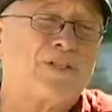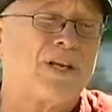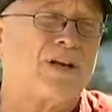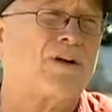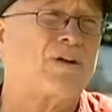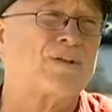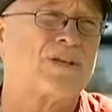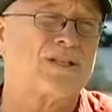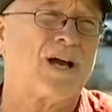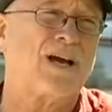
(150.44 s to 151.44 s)
What we see in our whole
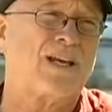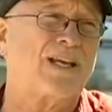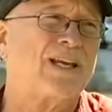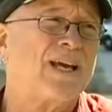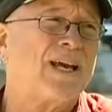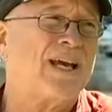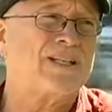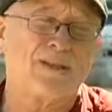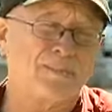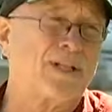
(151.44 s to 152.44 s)
society
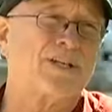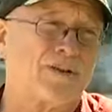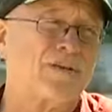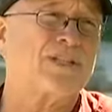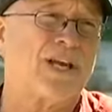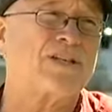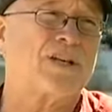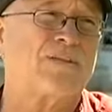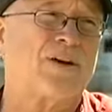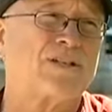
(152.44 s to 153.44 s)
is the
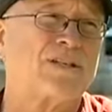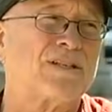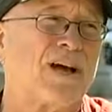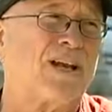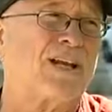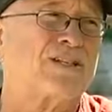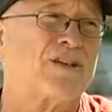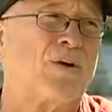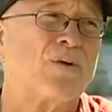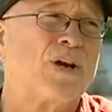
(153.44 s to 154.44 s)
militarization of our society.
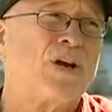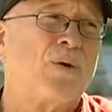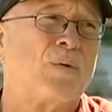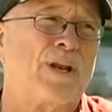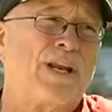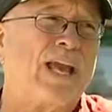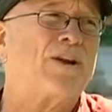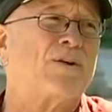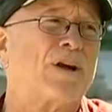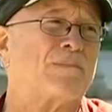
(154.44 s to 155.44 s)
So when
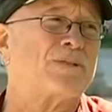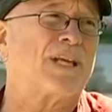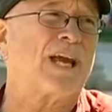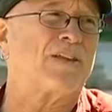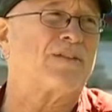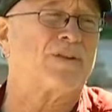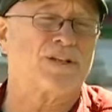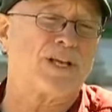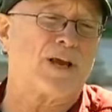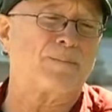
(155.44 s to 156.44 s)
NATO comes together, for
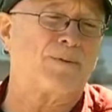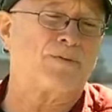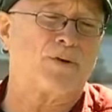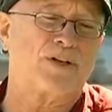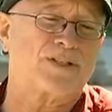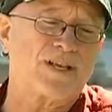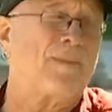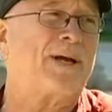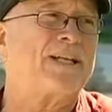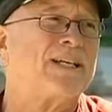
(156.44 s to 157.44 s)
example, for a
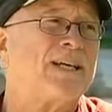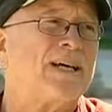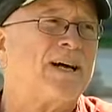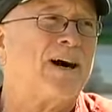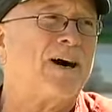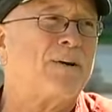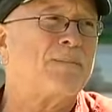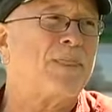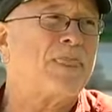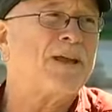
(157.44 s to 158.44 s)
summit,
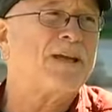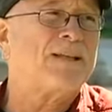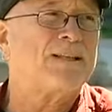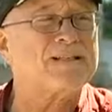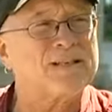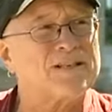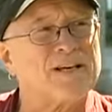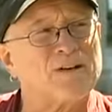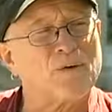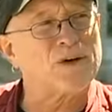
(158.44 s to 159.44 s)
this is
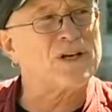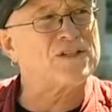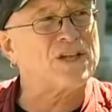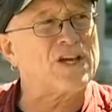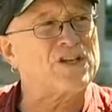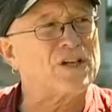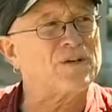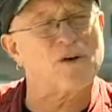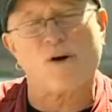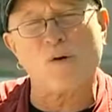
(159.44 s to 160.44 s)
an
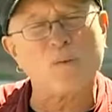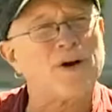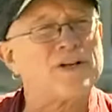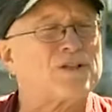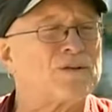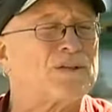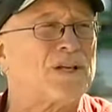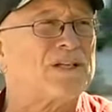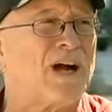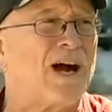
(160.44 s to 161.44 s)
organization all wearing suits
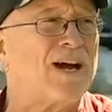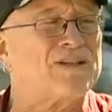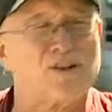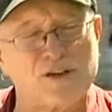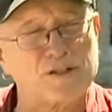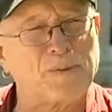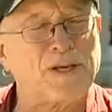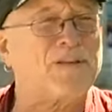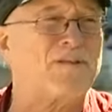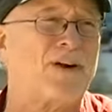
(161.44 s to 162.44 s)
and ties, all
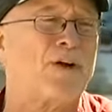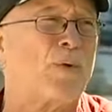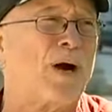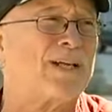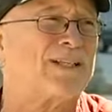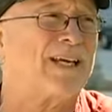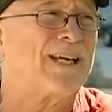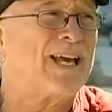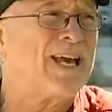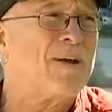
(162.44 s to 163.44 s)
speaking very quietly,
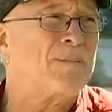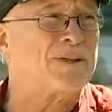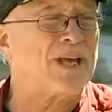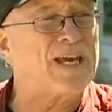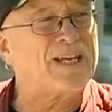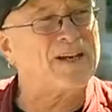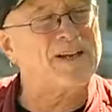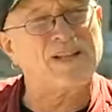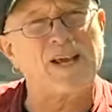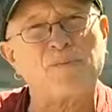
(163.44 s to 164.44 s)
but
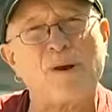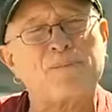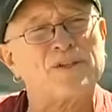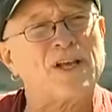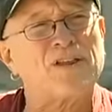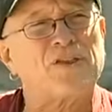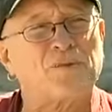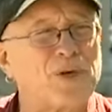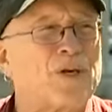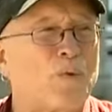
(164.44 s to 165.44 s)
they represent
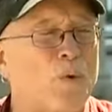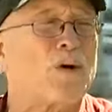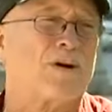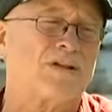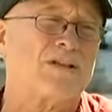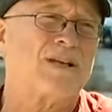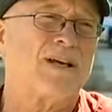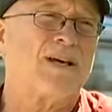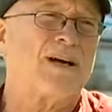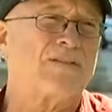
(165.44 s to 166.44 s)

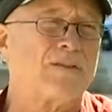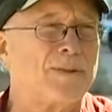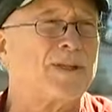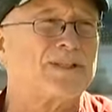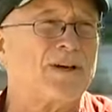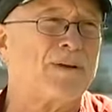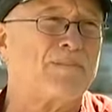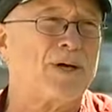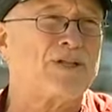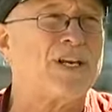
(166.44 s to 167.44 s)
3/4 of the military
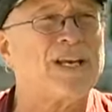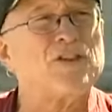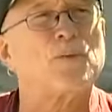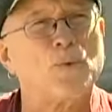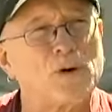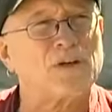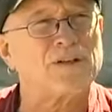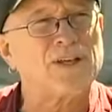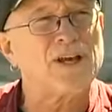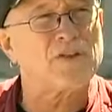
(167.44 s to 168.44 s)
budget in the world.
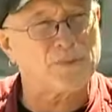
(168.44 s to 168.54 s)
